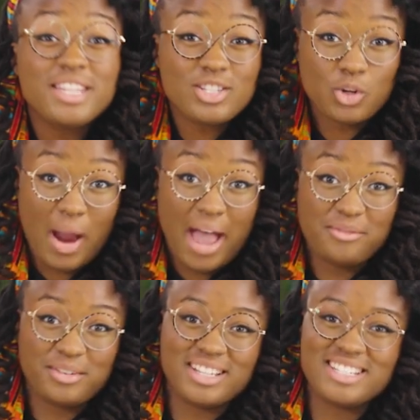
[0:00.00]
this
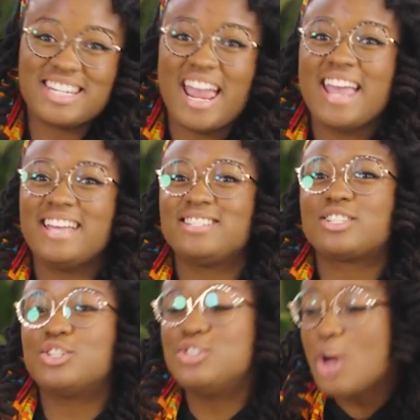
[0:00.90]
graph
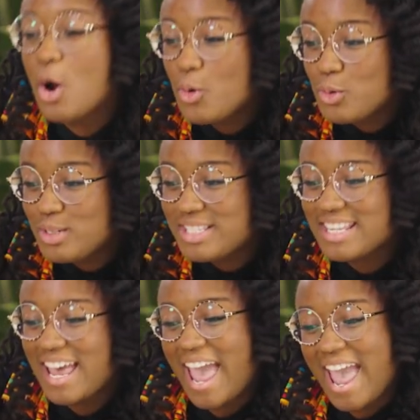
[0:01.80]
contains
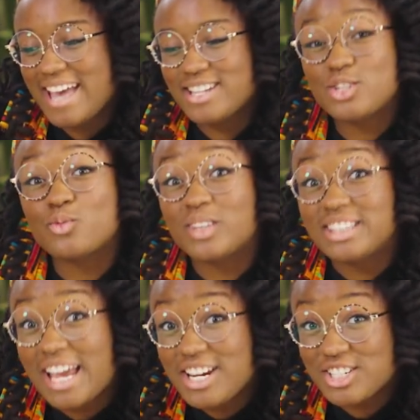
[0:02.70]
nodes and
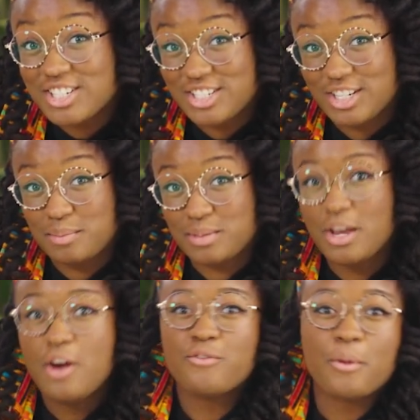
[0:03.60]

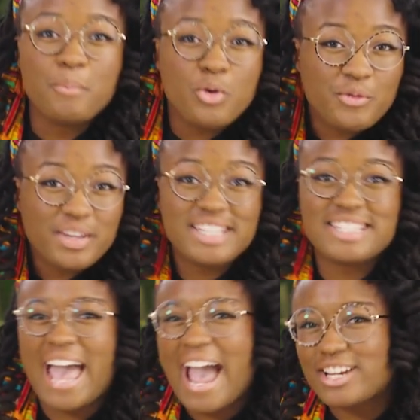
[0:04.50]
relationships for
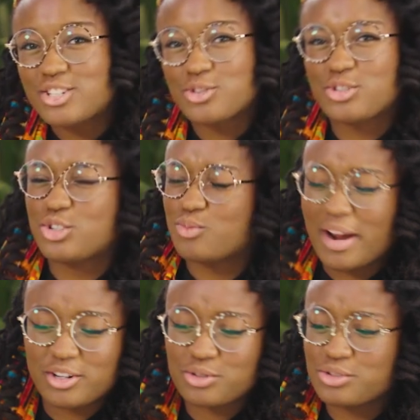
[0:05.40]
movies, actors,
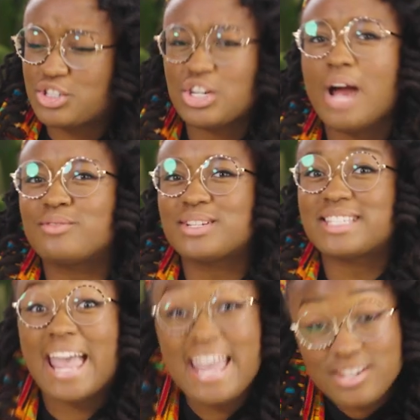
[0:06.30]
directors,
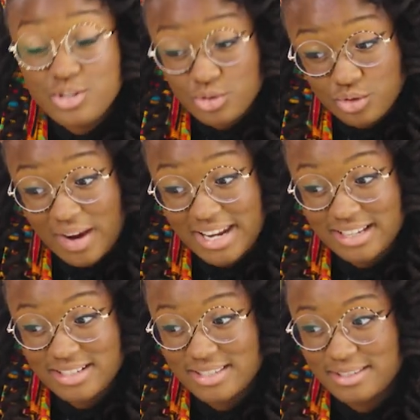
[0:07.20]
genres, and user
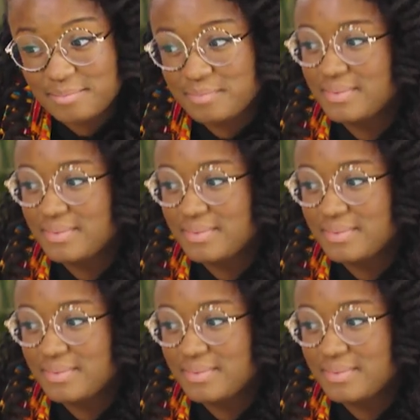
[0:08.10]
ratings.